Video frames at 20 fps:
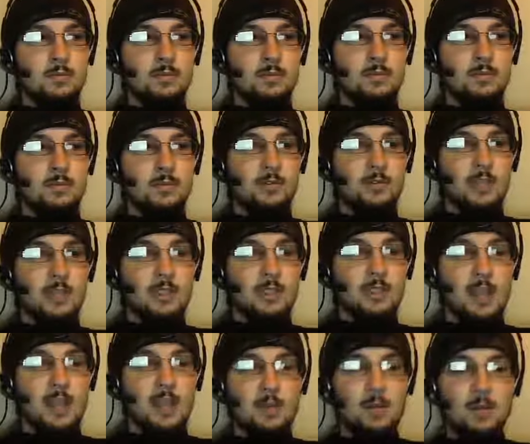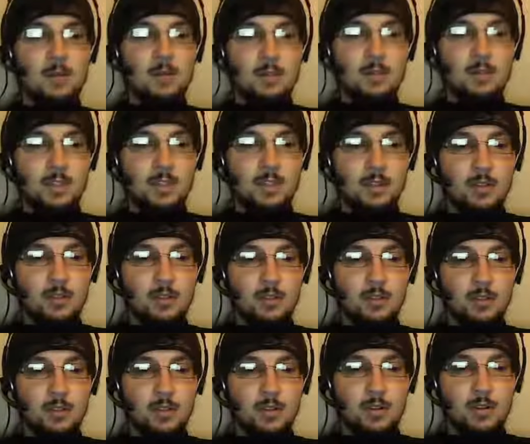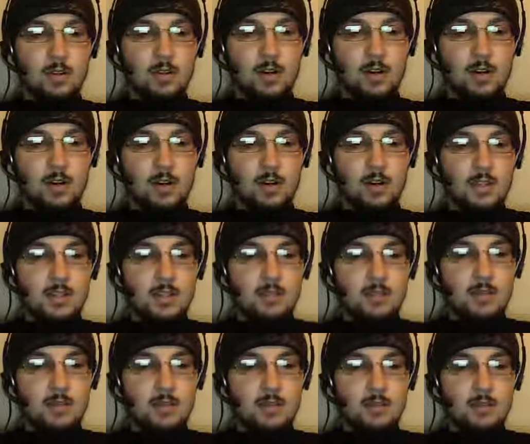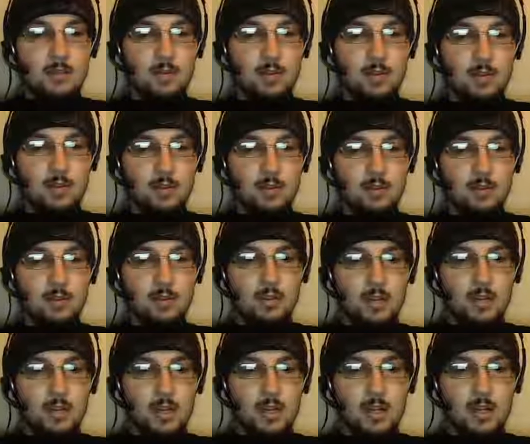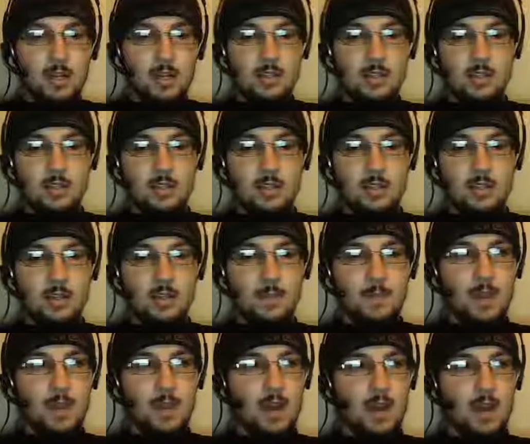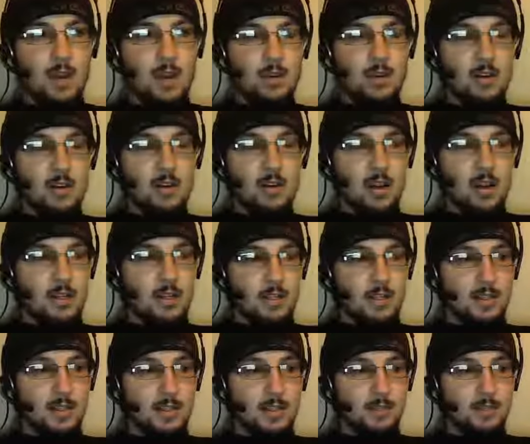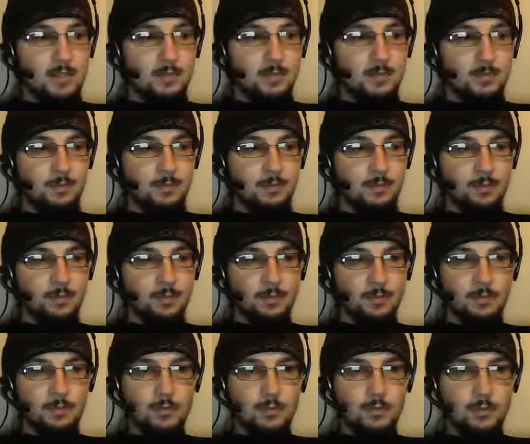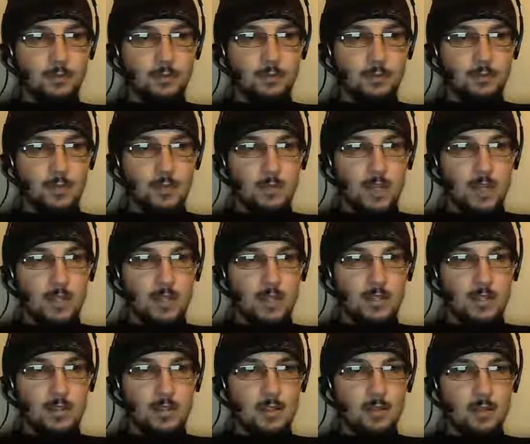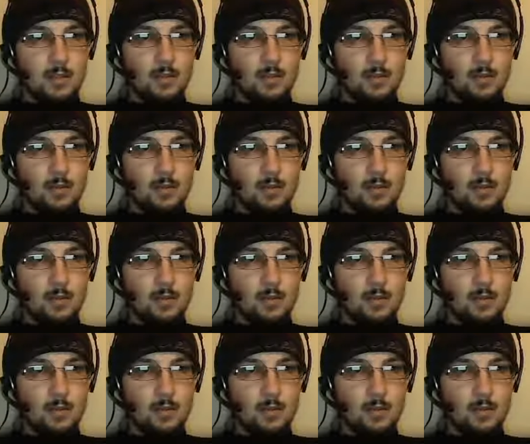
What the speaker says: For example, so you go off history. Well, the thing is Herodotus is,